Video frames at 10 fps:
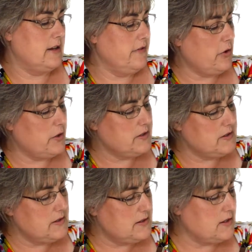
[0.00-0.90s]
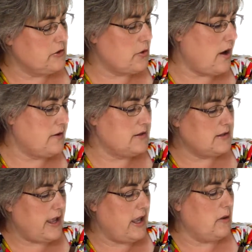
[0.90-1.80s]
And of course this isn't drawn to
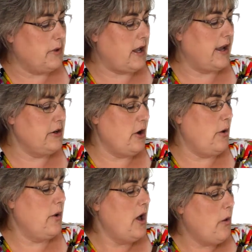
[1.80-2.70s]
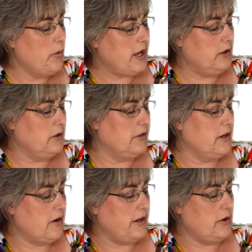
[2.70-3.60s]
scale, but I know when I look
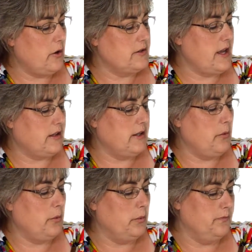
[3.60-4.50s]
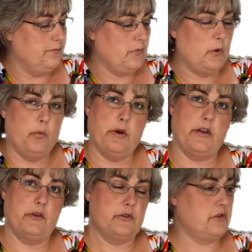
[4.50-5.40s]
there I know exactly where
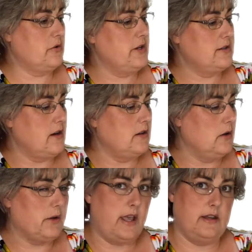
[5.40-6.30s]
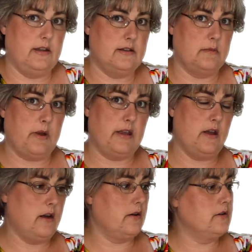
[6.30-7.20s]
those trees are located in my
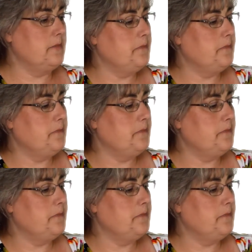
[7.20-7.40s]
yard.